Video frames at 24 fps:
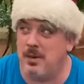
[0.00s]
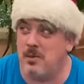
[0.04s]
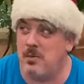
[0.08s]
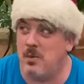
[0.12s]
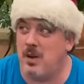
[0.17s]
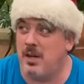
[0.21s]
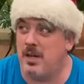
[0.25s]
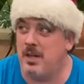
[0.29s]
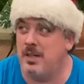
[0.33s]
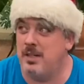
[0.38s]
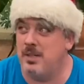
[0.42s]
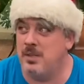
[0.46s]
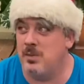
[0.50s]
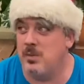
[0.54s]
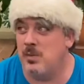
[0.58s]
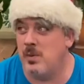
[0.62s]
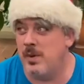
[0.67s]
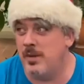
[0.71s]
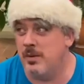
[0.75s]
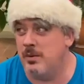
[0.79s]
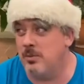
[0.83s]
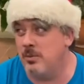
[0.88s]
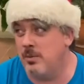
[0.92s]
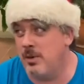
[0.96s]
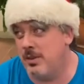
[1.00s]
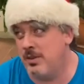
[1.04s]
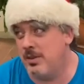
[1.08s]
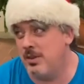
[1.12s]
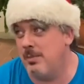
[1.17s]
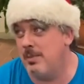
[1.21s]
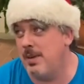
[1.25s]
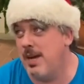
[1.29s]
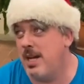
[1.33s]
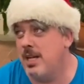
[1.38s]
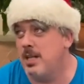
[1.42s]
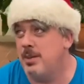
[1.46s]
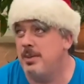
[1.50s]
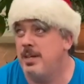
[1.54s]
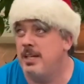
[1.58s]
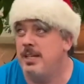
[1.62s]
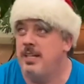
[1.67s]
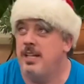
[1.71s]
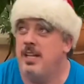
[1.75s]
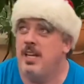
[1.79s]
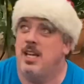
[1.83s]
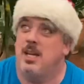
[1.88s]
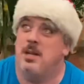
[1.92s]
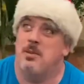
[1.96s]
one, one with the BattleBot
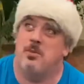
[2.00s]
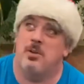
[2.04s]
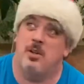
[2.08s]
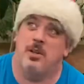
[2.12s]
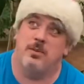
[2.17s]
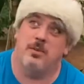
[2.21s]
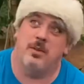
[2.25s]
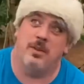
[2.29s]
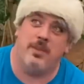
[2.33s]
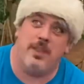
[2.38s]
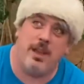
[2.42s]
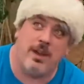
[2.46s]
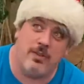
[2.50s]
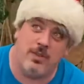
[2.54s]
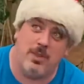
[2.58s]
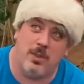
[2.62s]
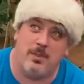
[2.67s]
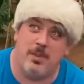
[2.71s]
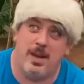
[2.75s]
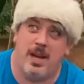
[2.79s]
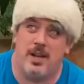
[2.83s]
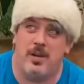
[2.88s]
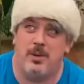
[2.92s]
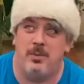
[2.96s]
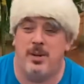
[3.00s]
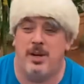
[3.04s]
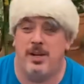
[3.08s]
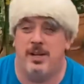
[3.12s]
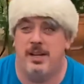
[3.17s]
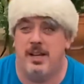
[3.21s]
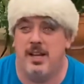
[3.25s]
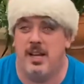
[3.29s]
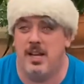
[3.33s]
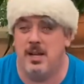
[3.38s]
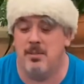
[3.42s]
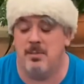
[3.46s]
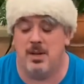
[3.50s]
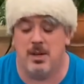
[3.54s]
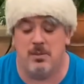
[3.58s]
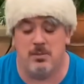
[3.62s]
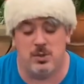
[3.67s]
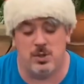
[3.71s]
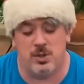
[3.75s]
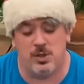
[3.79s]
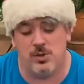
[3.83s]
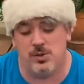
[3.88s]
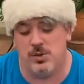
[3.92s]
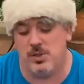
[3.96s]
name, one without the BattleBot name, and I'm
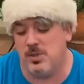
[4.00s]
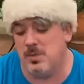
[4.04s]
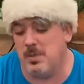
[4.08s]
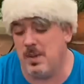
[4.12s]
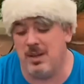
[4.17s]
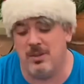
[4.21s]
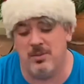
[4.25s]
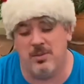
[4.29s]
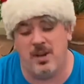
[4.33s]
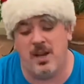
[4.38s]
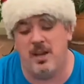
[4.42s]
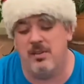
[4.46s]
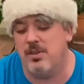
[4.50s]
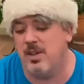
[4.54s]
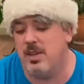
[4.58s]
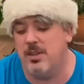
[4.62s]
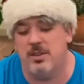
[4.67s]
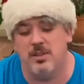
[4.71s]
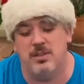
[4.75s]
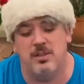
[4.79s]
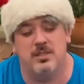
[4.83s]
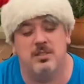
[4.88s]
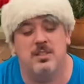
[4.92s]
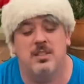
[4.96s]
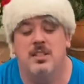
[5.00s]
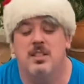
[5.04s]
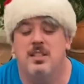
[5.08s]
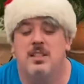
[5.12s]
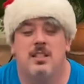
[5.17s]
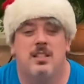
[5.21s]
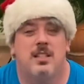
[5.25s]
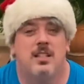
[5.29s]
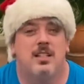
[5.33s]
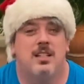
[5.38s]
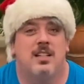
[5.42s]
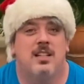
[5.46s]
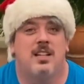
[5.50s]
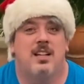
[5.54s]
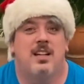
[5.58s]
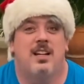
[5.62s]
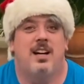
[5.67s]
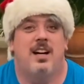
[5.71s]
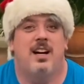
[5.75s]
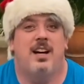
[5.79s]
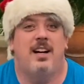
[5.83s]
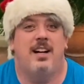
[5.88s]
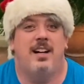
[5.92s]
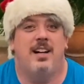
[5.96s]
sure she's made five others.
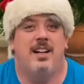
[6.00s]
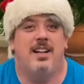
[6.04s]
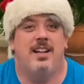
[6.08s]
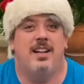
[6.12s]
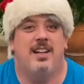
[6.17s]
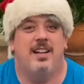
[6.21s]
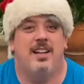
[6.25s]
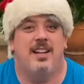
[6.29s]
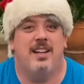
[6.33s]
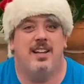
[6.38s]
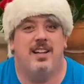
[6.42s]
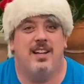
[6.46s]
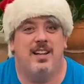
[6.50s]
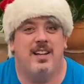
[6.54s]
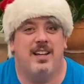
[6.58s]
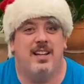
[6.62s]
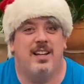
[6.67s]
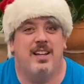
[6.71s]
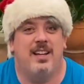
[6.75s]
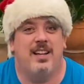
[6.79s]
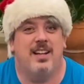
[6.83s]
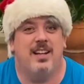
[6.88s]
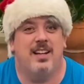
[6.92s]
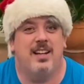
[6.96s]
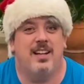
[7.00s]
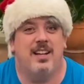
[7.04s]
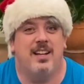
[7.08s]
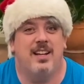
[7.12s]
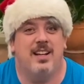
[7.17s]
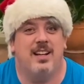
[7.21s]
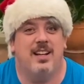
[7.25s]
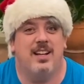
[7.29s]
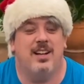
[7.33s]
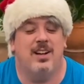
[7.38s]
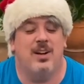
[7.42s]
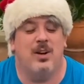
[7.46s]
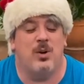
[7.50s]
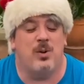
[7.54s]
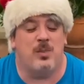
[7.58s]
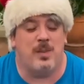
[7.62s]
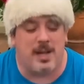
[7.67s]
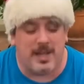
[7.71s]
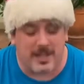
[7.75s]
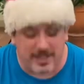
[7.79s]
There is one in the works. Oh my